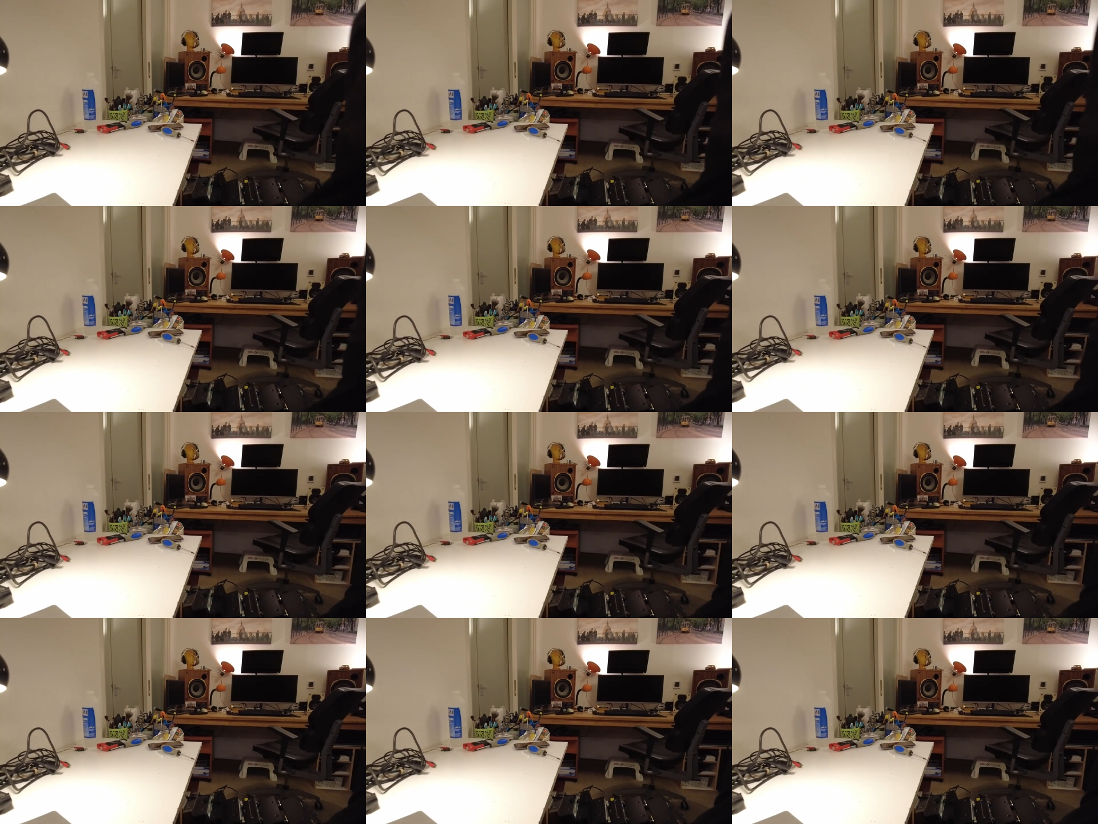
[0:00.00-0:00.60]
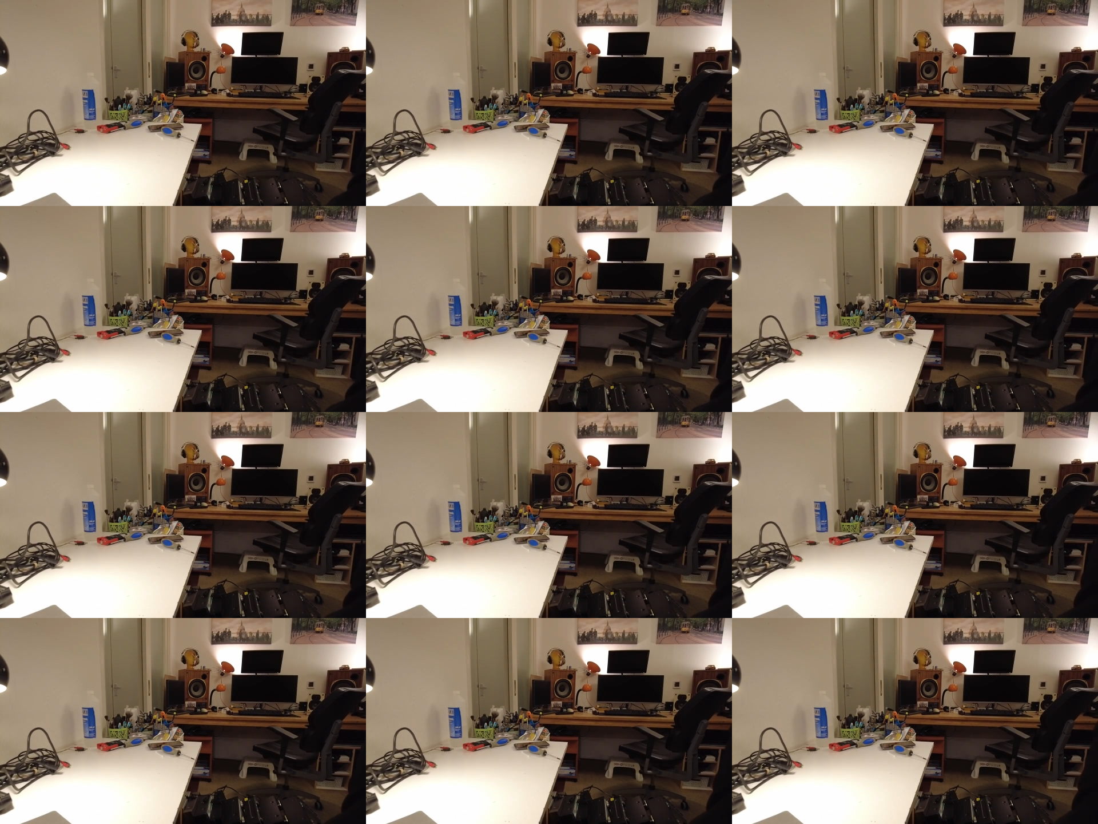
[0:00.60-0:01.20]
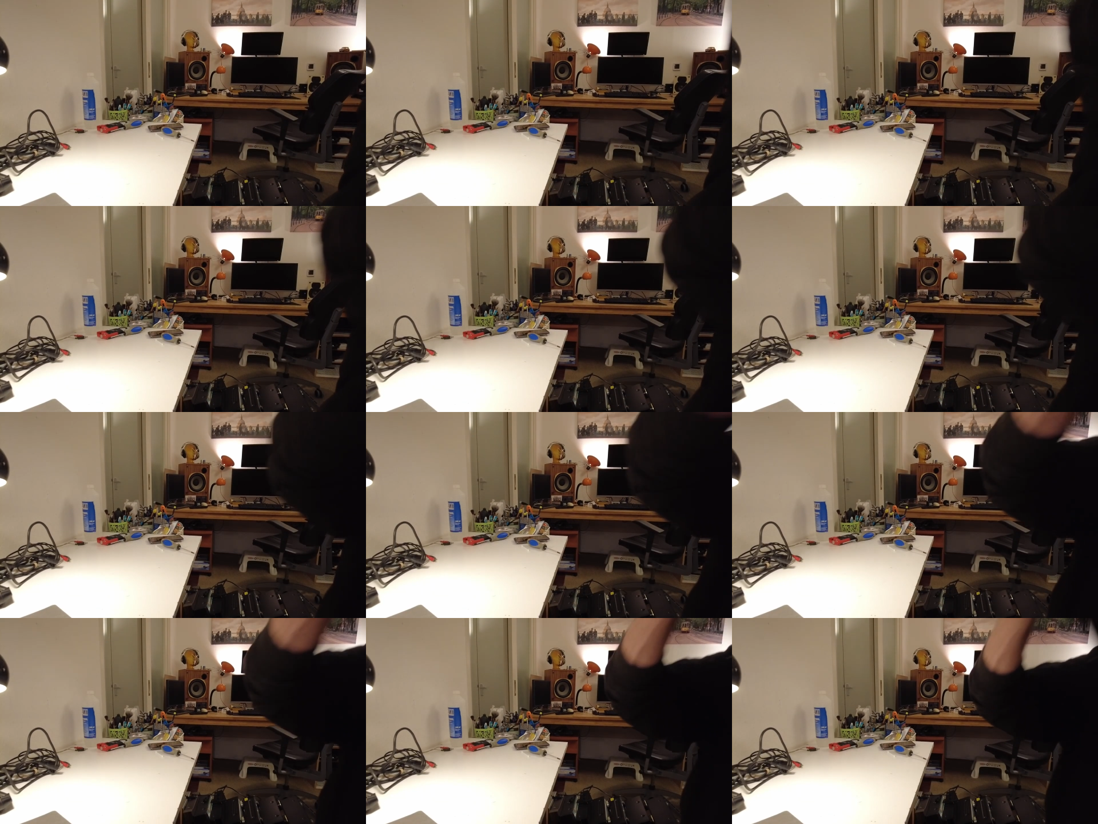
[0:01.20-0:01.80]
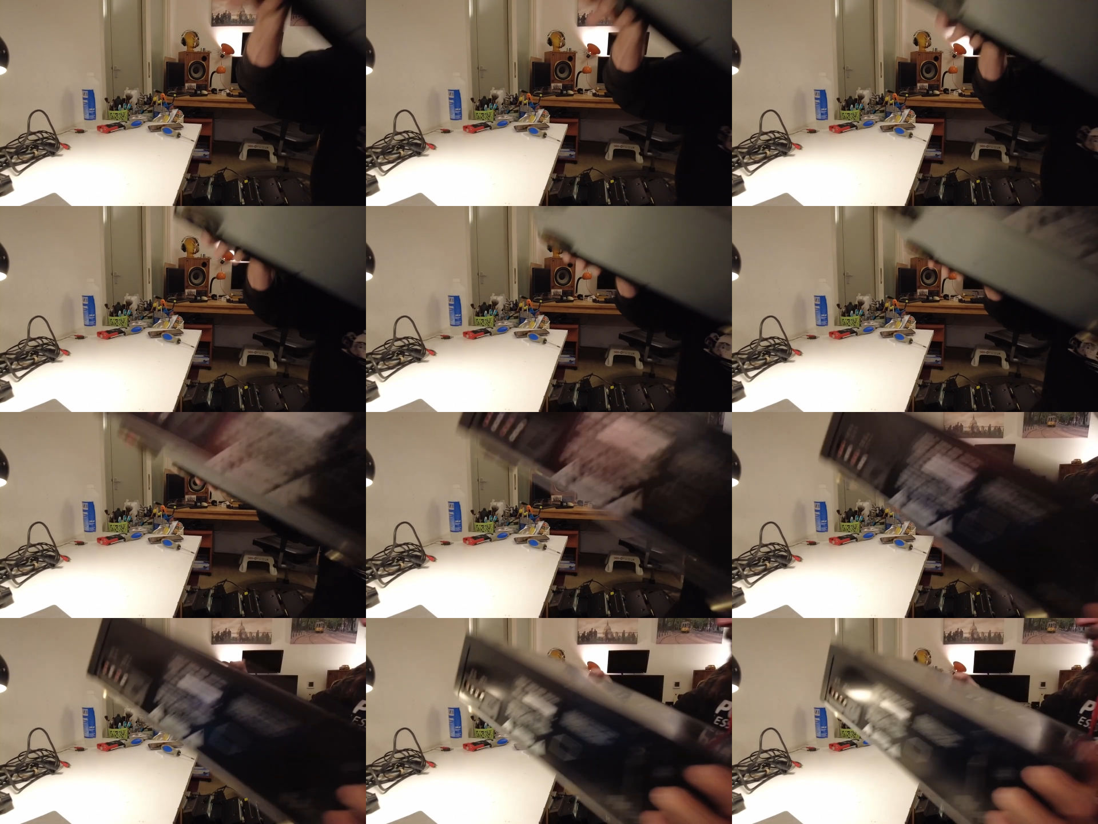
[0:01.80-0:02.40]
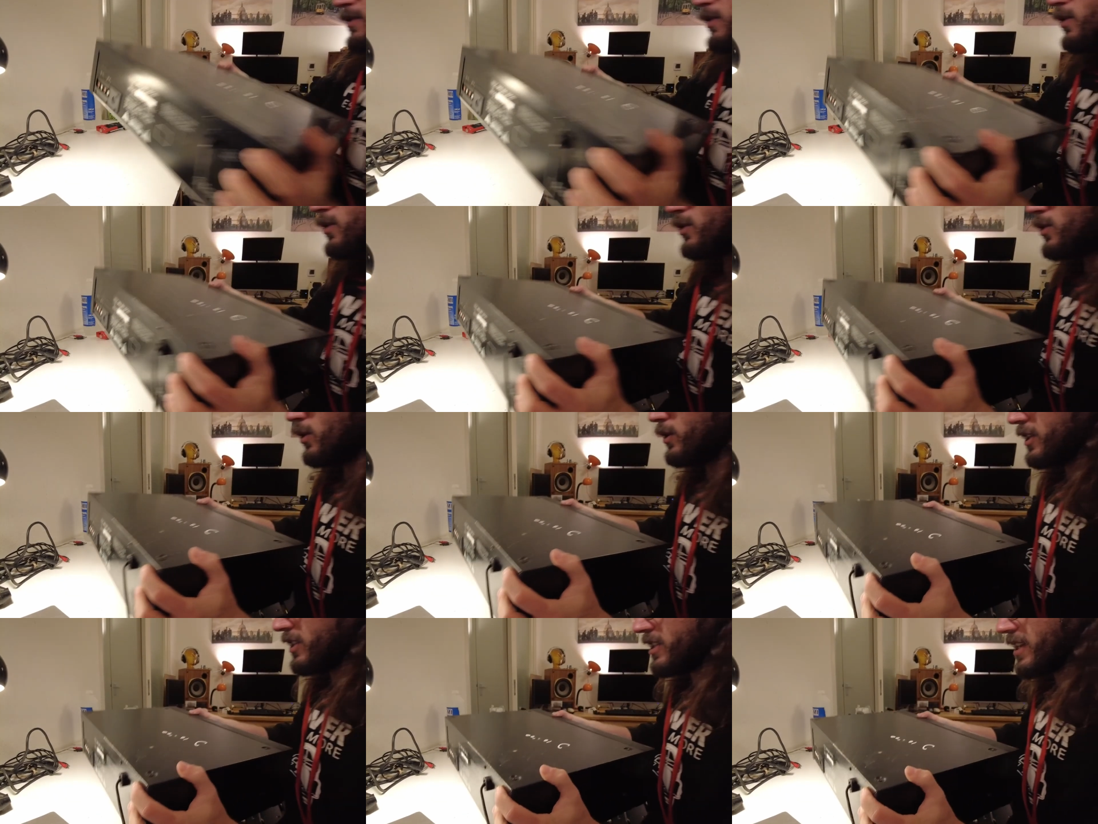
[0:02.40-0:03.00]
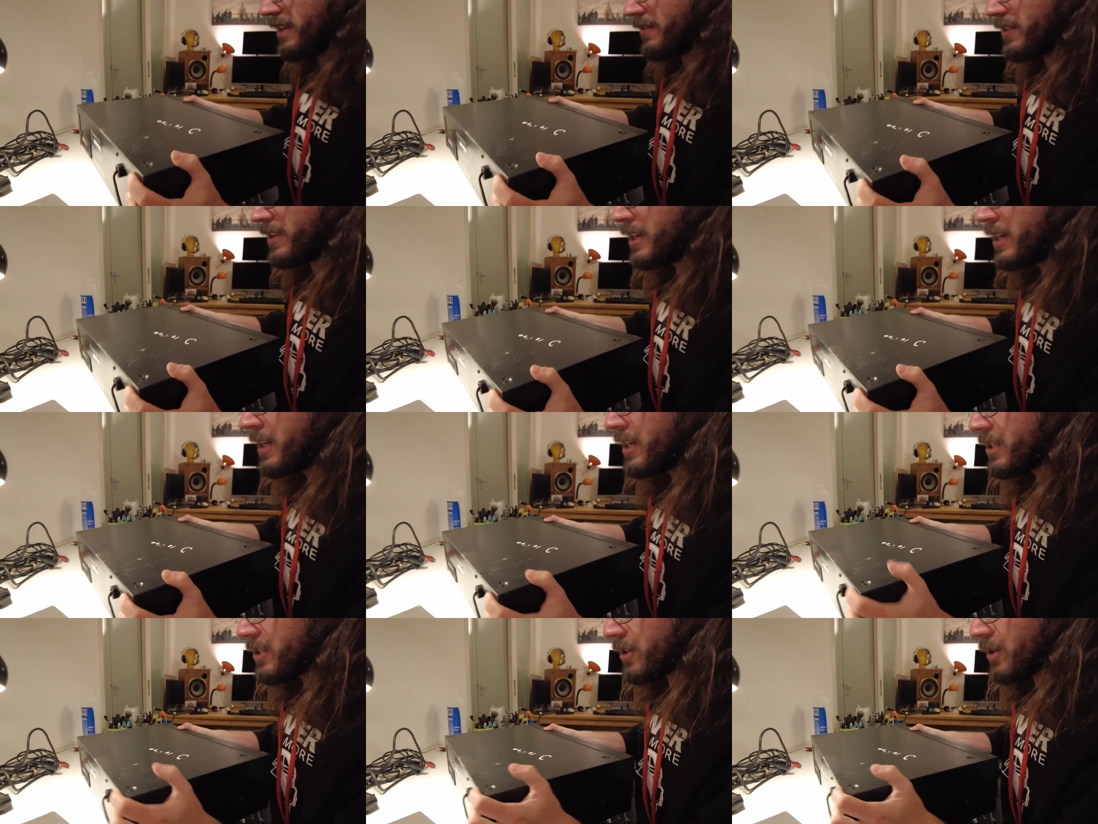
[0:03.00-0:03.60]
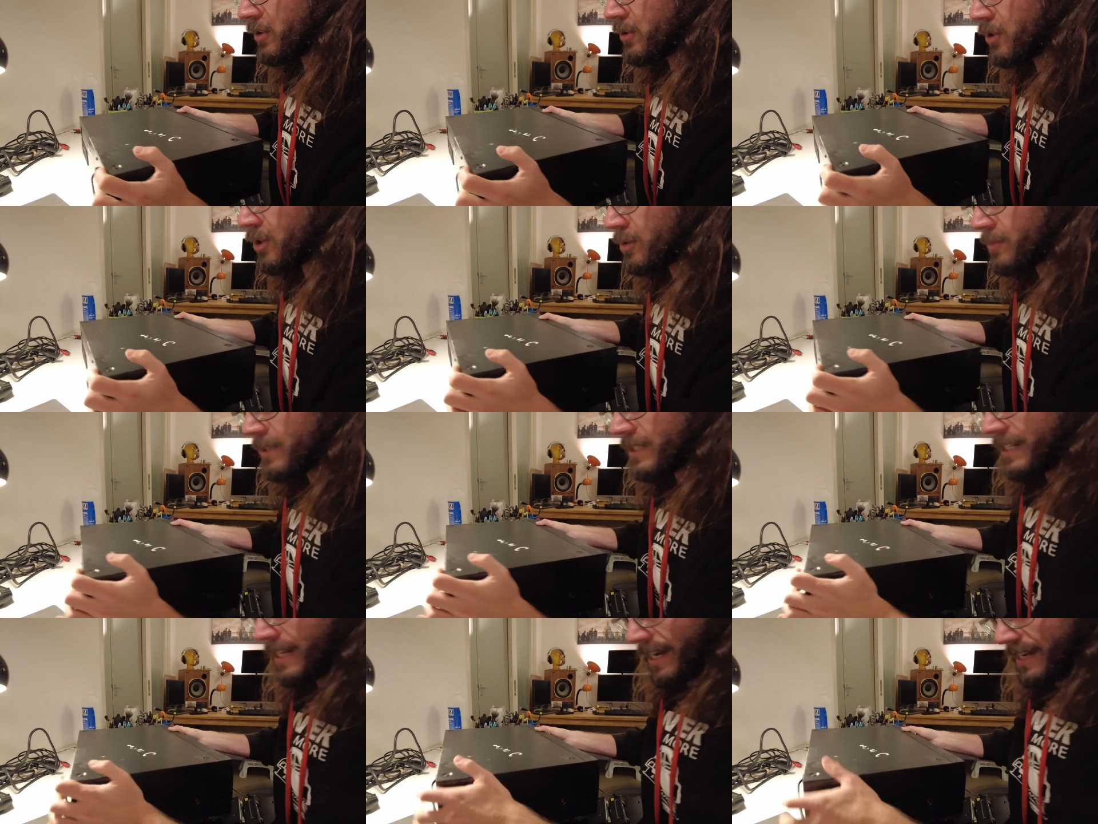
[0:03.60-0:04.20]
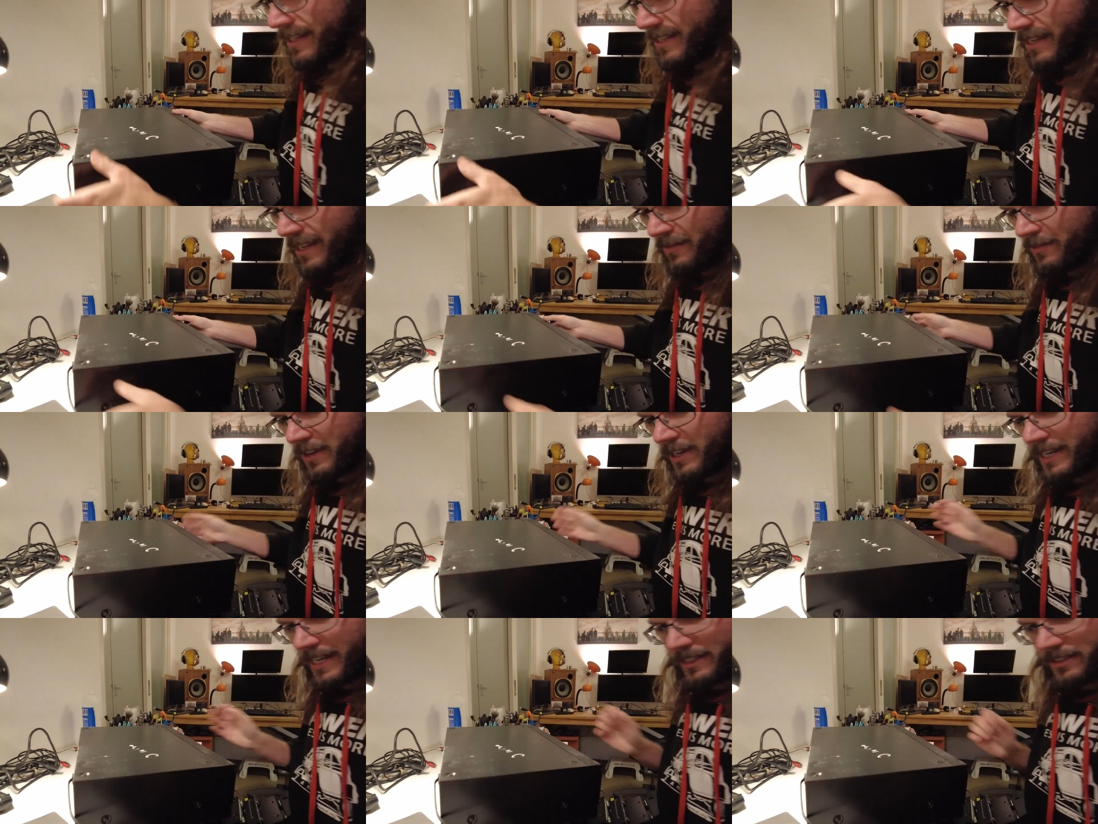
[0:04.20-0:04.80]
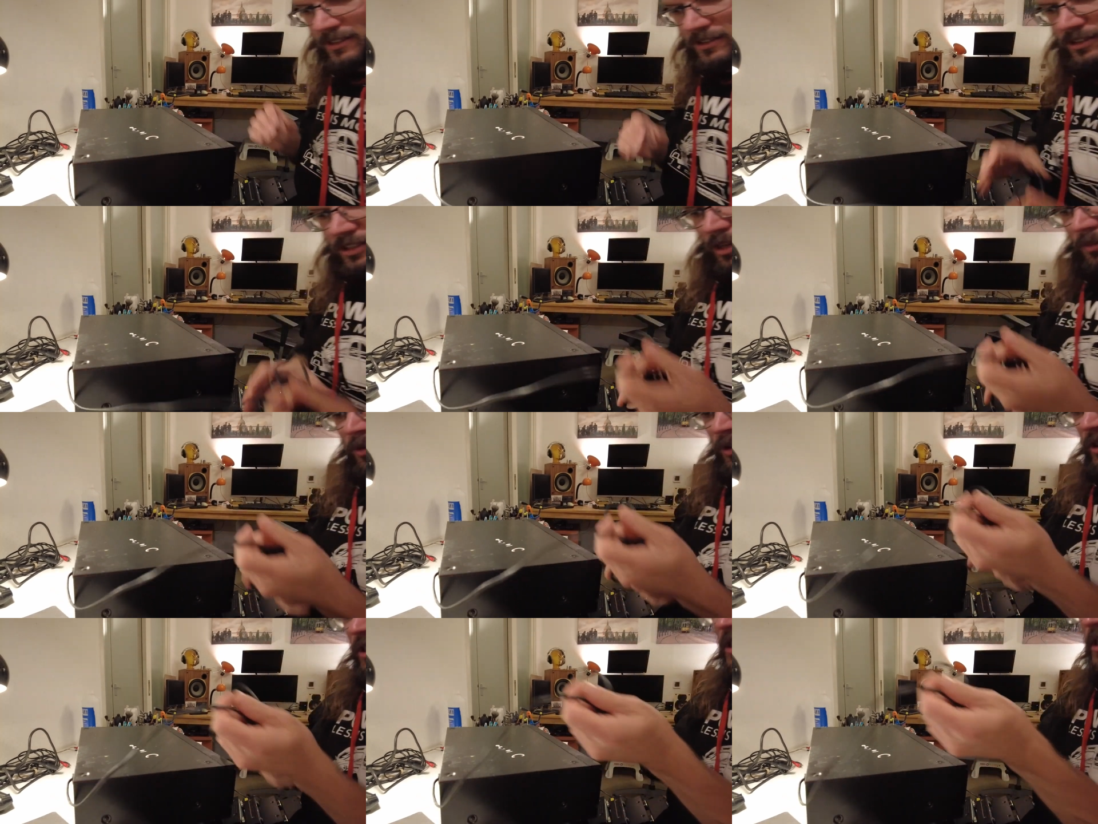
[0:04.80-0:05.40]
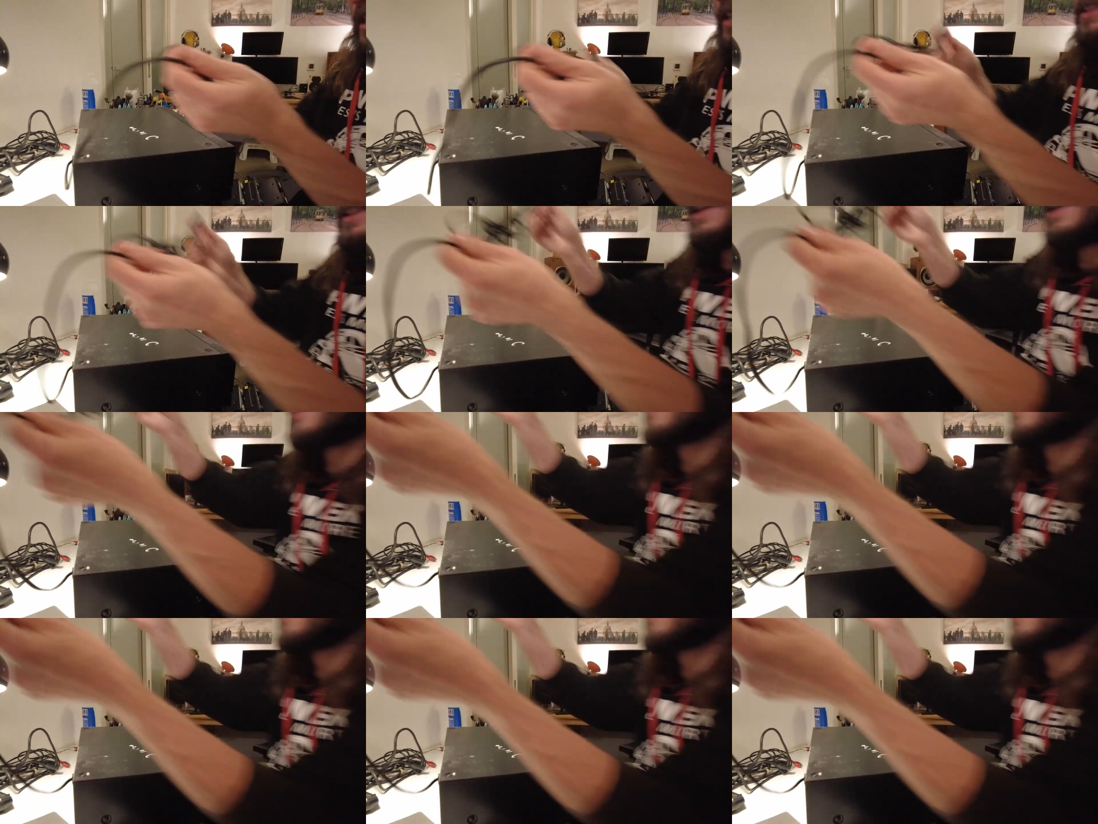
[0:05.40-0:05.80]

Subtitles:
[unreadable: no face in view]